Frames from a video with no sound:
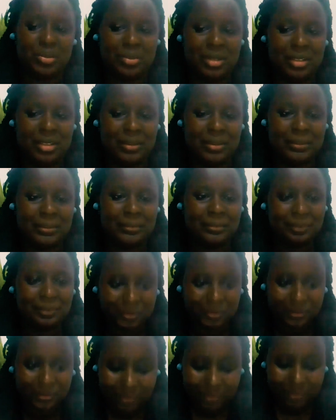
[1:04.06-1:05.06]
me,
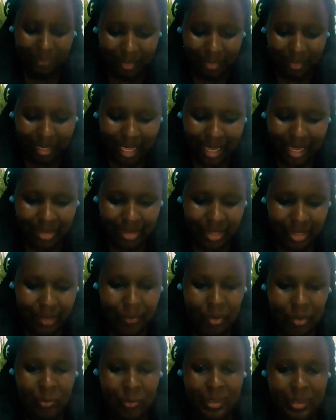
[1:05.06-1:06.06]
at that
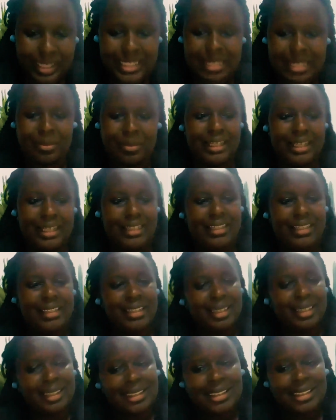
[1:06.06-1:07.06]
moment I'm like,
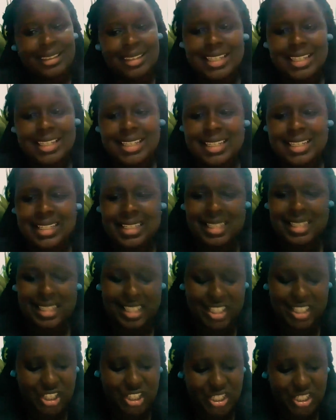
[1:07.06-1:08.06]
this is
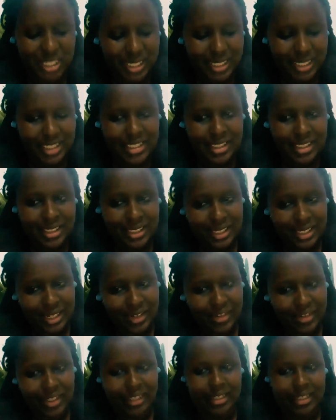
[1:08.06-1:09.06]
just shit
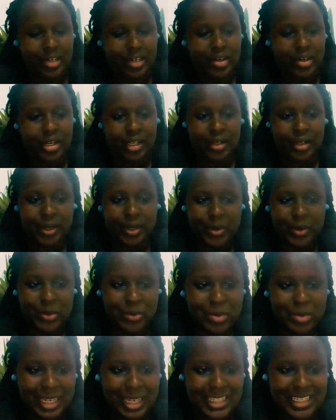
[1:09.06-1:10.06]
engineering and I could do
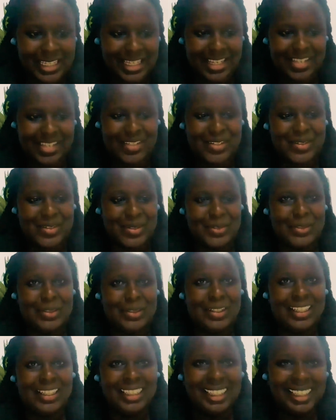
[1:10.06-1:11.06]
better. So
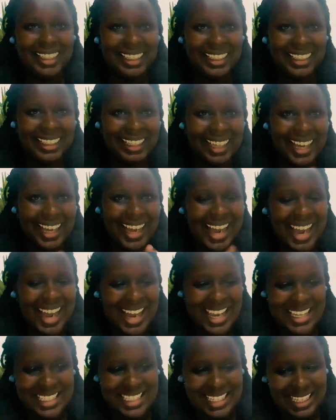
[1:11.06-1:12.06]

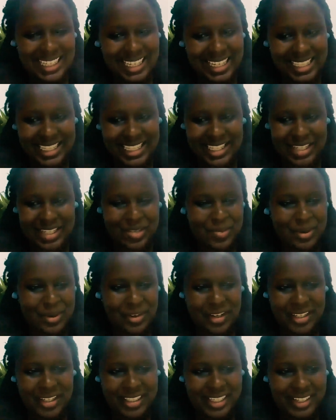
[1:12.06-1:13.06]
I start getting
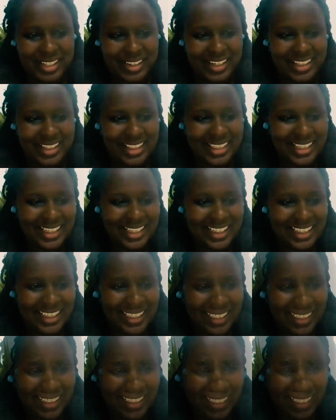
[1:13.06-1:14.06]
inspiration right there.
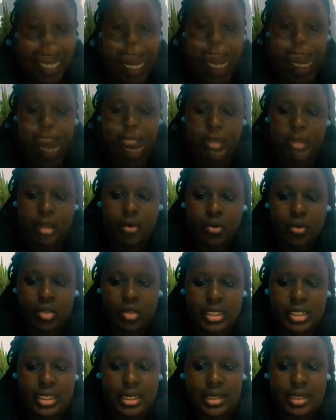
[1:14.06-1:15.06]
Now I would
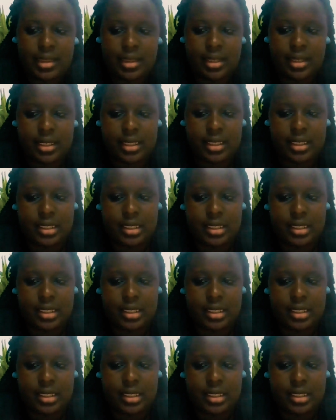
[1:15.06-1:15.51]
say that